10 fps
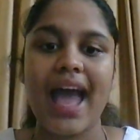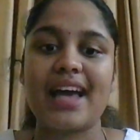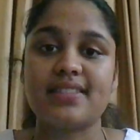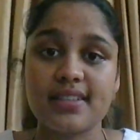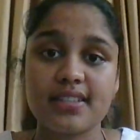
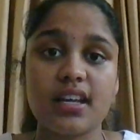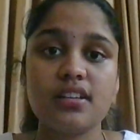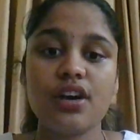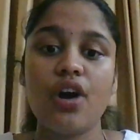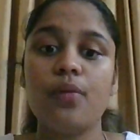As a
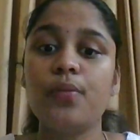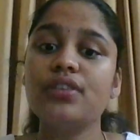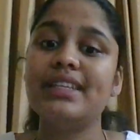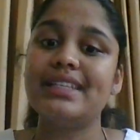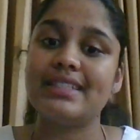result,
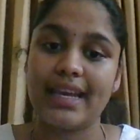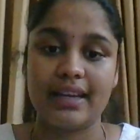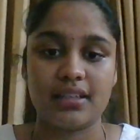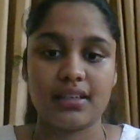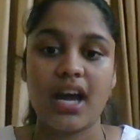both the
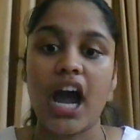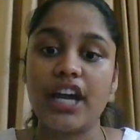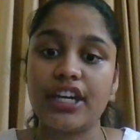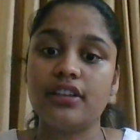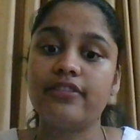state,
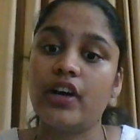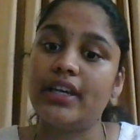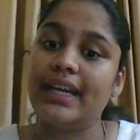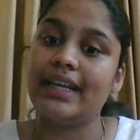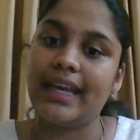Article
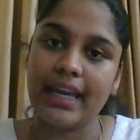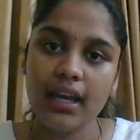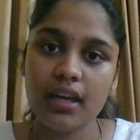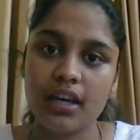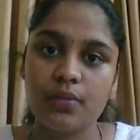
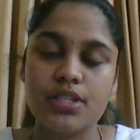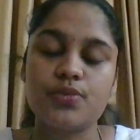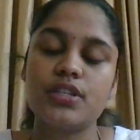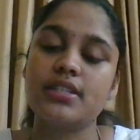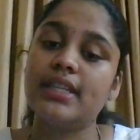48A, which
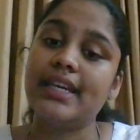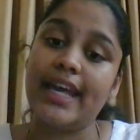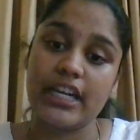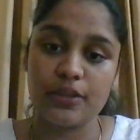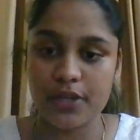was in the
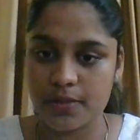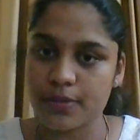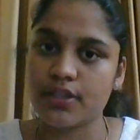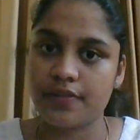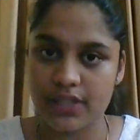Directive
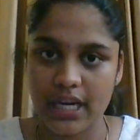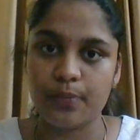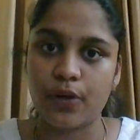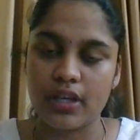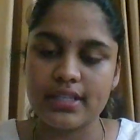Principles of State
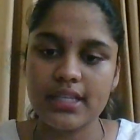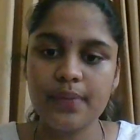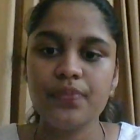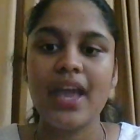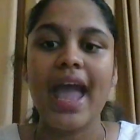Policy,
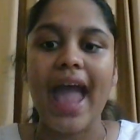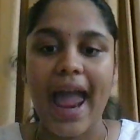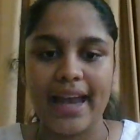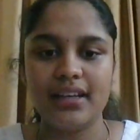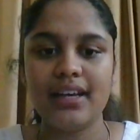
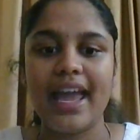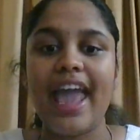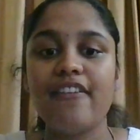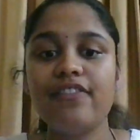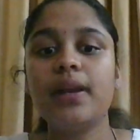and
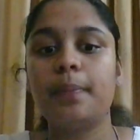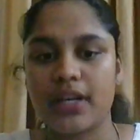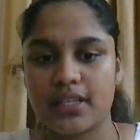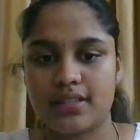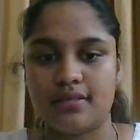every
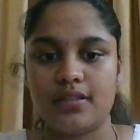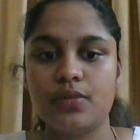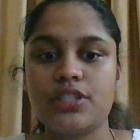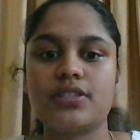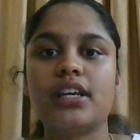person,
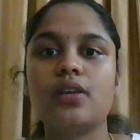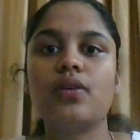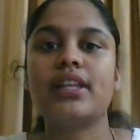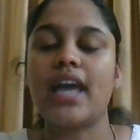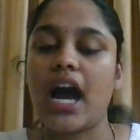which is
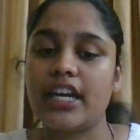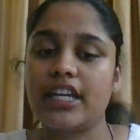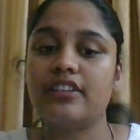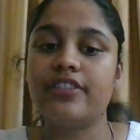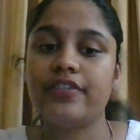included in the
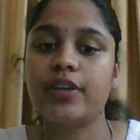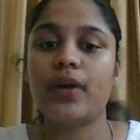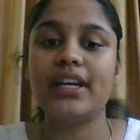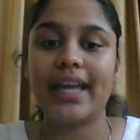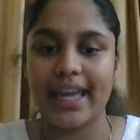Article
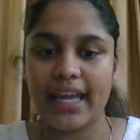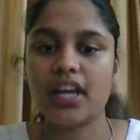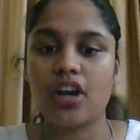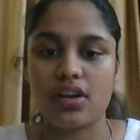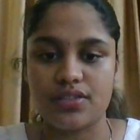51A,
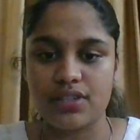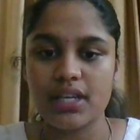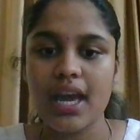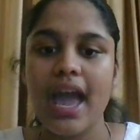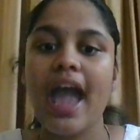Clause
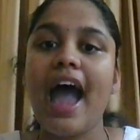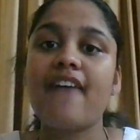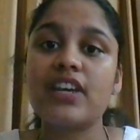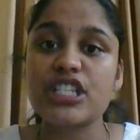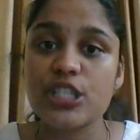G,
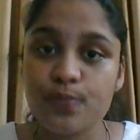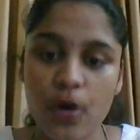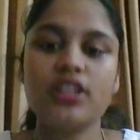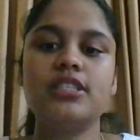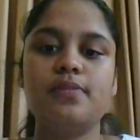have a
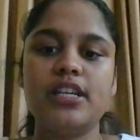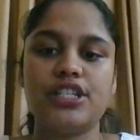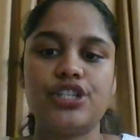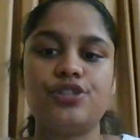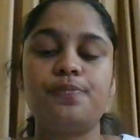
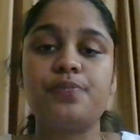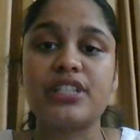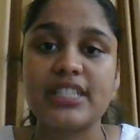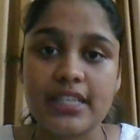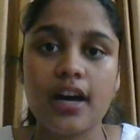responsibility to
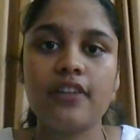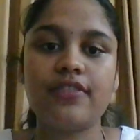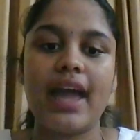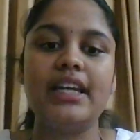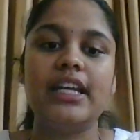preserve
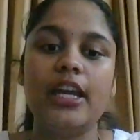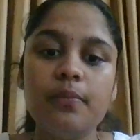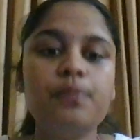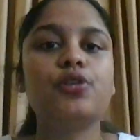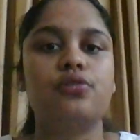and
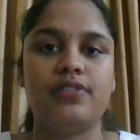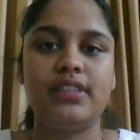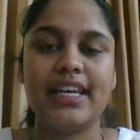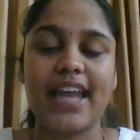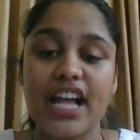improve
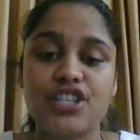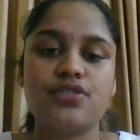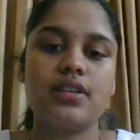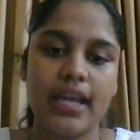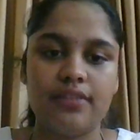the
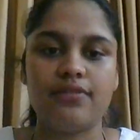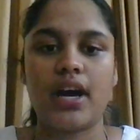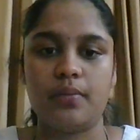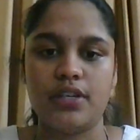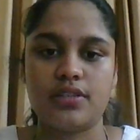natural
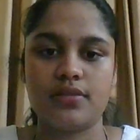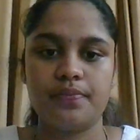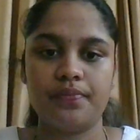environment.